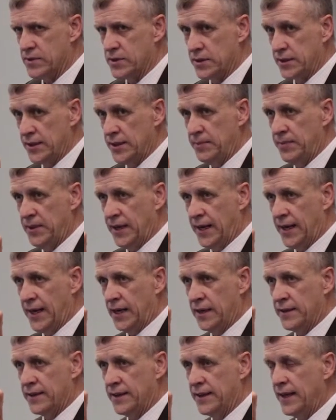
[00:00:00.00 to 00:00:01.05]
just a little bit
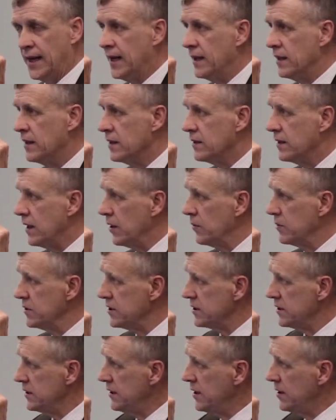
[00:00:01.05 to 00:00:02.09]
higher than that. The other one
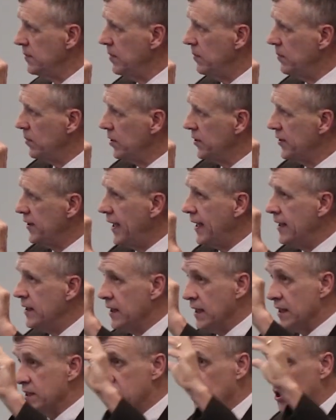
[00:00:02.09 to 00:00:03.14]
just a little bit more than that,
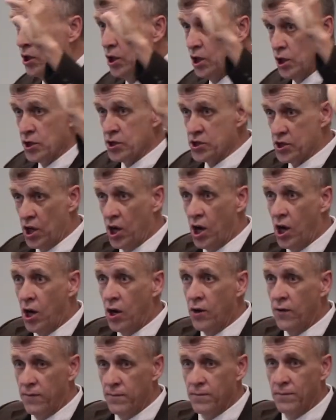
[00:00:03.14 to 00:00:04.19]
until there's
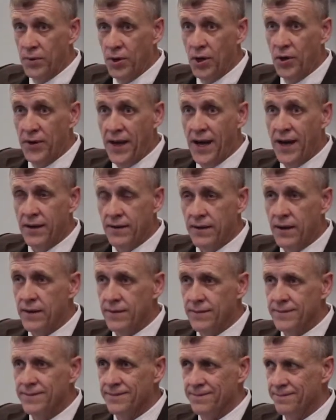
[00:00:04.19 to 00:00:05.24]
all blown out
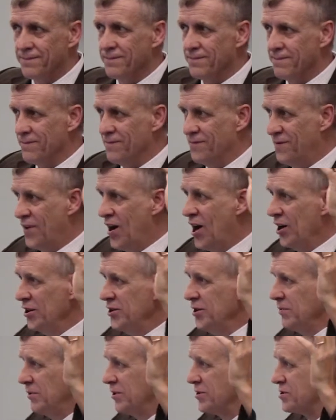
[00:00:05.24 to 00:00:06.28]

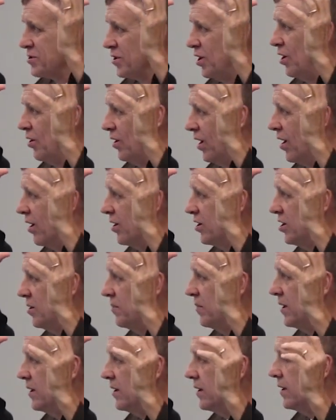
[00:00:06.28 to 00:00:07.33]
volume control
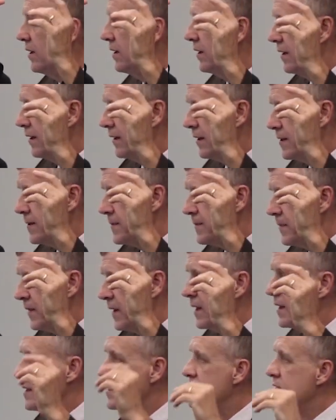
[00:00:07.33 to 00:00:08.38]
argument.
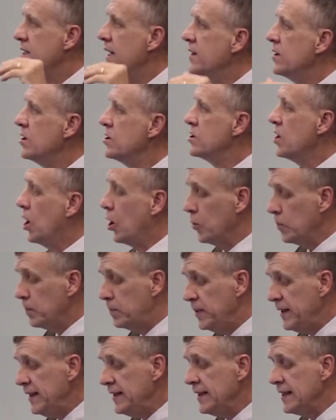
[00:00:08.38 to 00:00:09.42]
Set the tone.
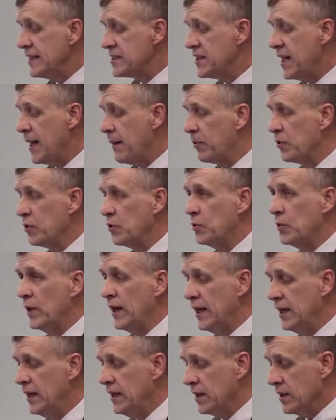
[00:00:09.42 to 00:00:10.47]
Be the example the
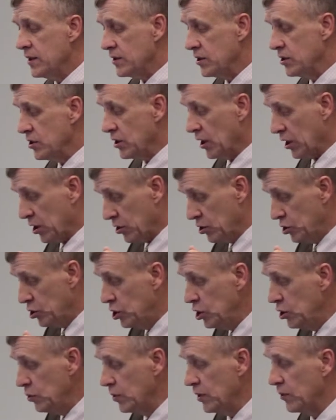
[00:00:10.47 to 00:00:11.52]
way that
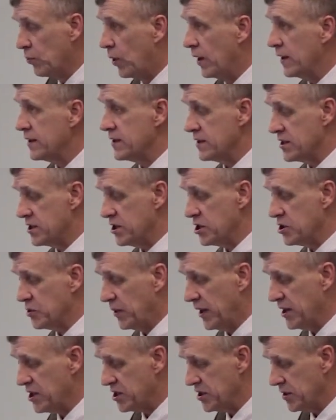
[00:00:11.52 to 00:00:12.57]
you would want the
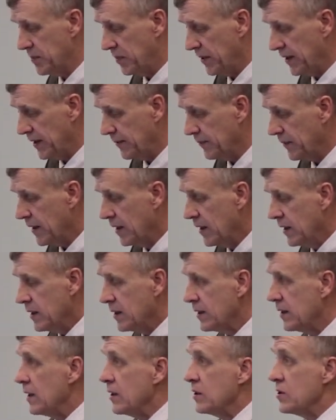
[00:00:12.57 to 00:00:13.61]
situation to be.
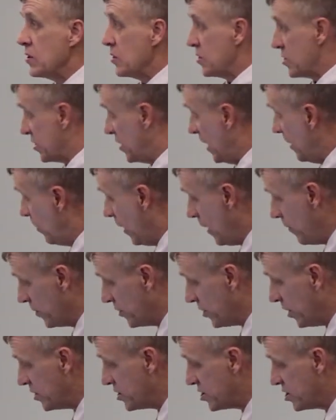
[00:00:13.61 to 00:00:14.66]
Same way
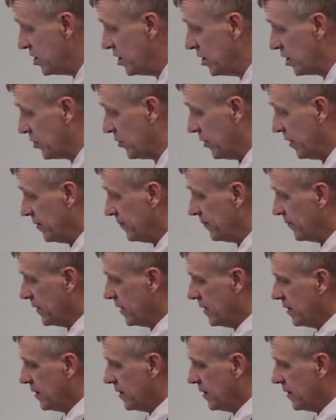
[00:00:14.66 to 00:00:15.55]
with our children.